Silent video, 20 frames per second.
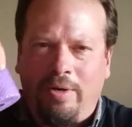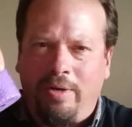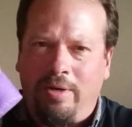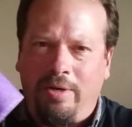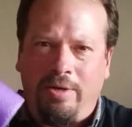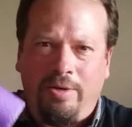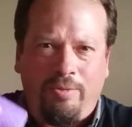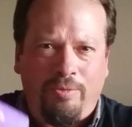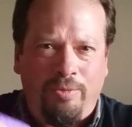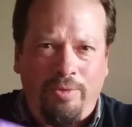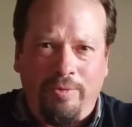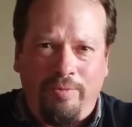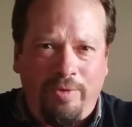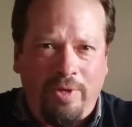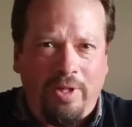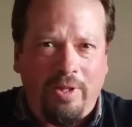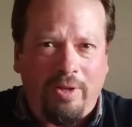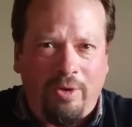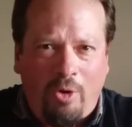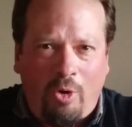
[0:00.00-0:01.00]
and it'll
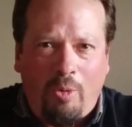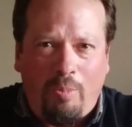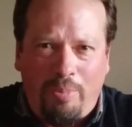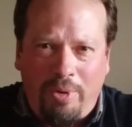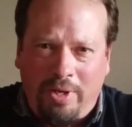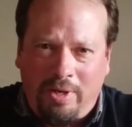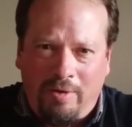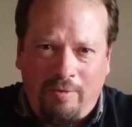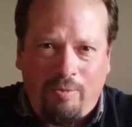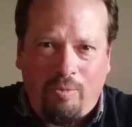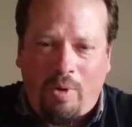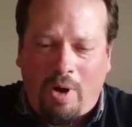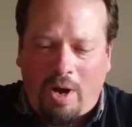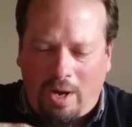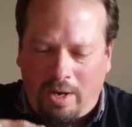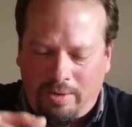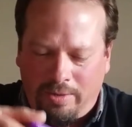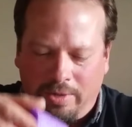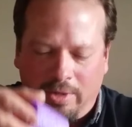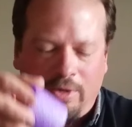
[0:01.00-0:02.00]
reveal an opening of
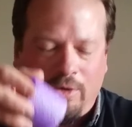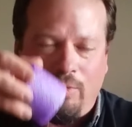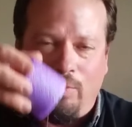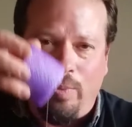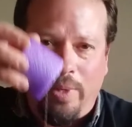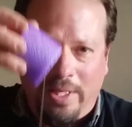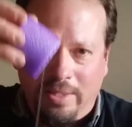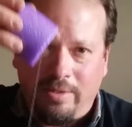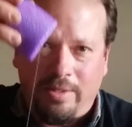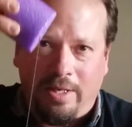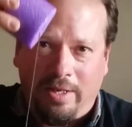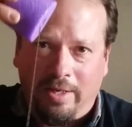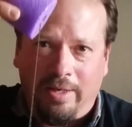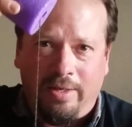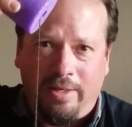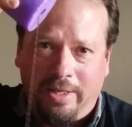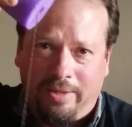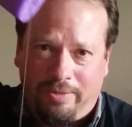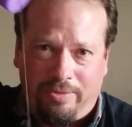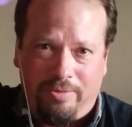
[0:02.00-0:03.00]
water that your weeds can
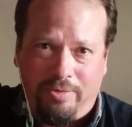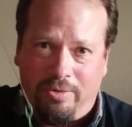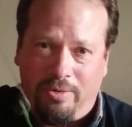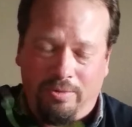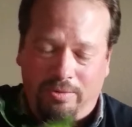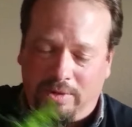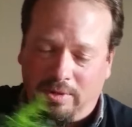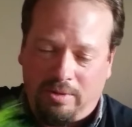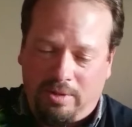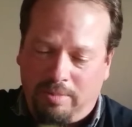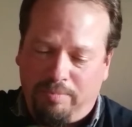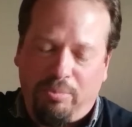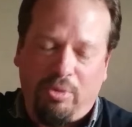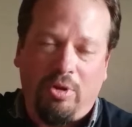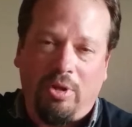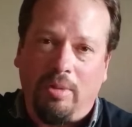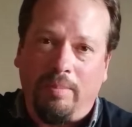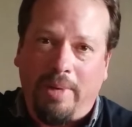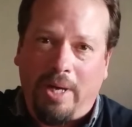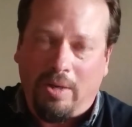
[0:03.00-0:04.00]
get through to
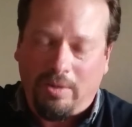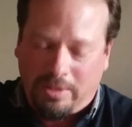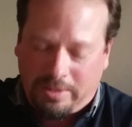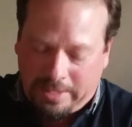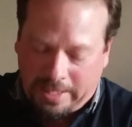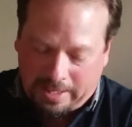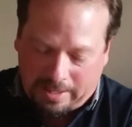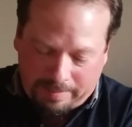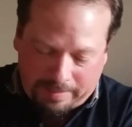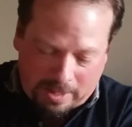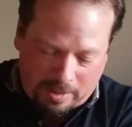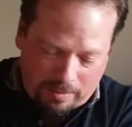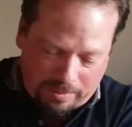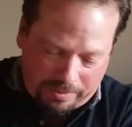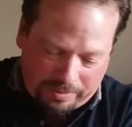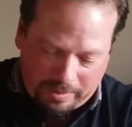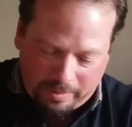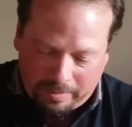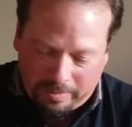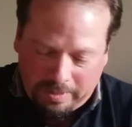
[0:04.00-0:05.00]
pull them out, to take them out
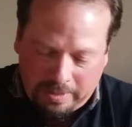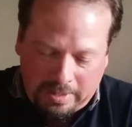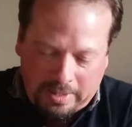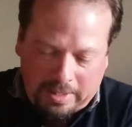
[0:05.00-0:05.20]
with you.